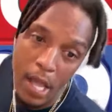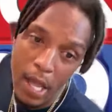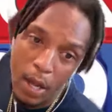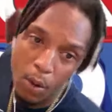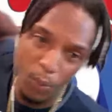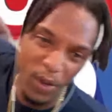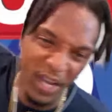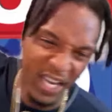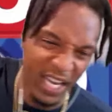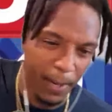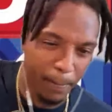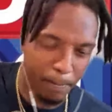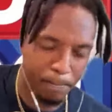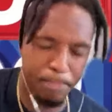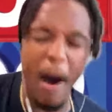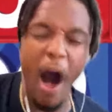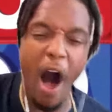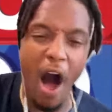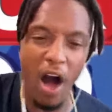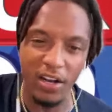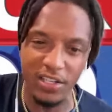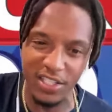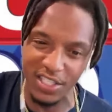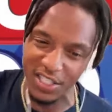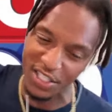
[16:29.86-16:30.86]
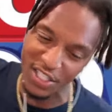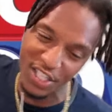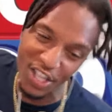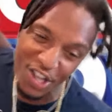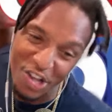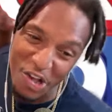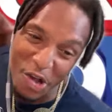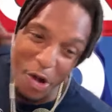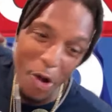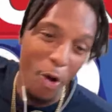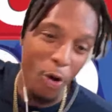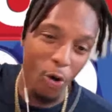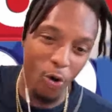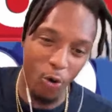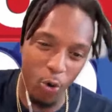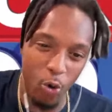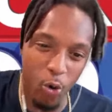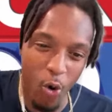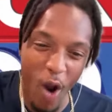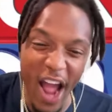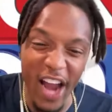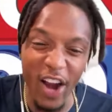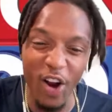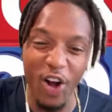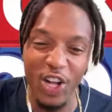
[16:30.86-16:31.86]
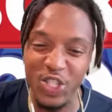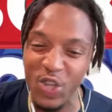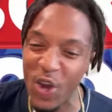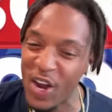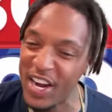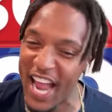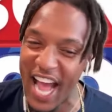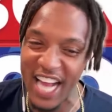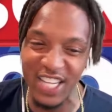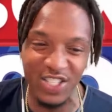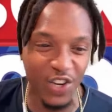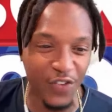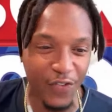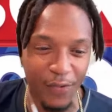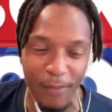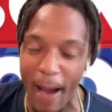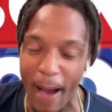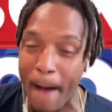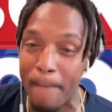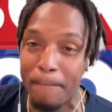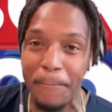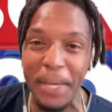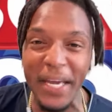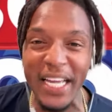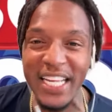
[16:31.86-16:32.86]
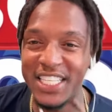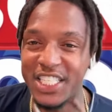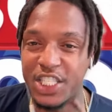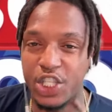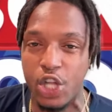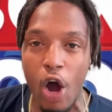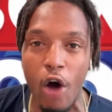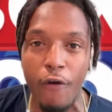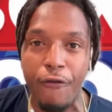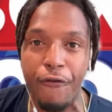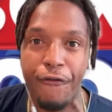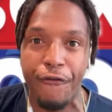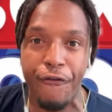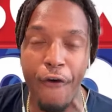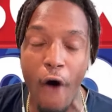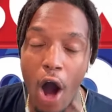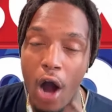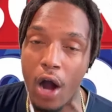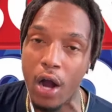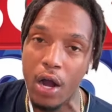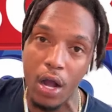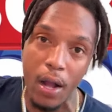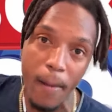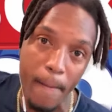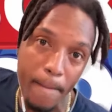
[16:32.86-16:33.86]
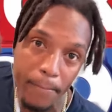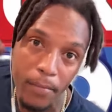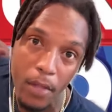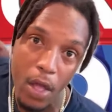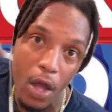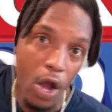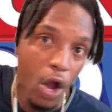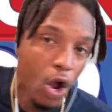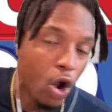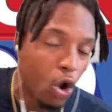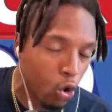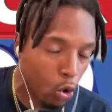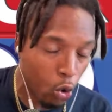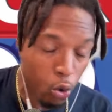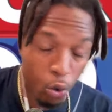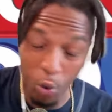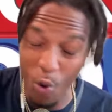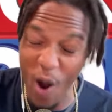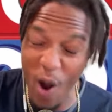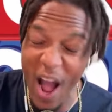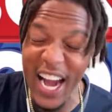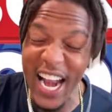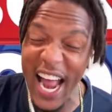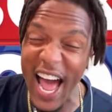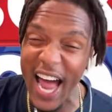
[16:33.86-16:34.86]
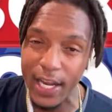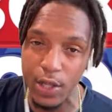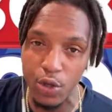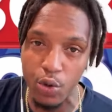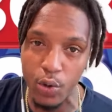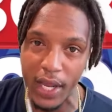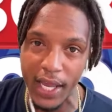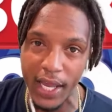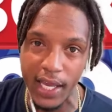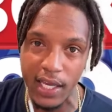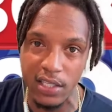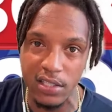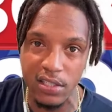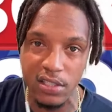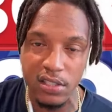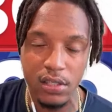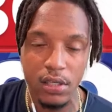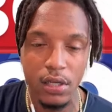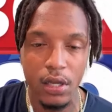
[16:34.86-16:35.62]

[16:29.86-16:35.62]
We can box right on to the next from my beat the fuck right out of you niggas.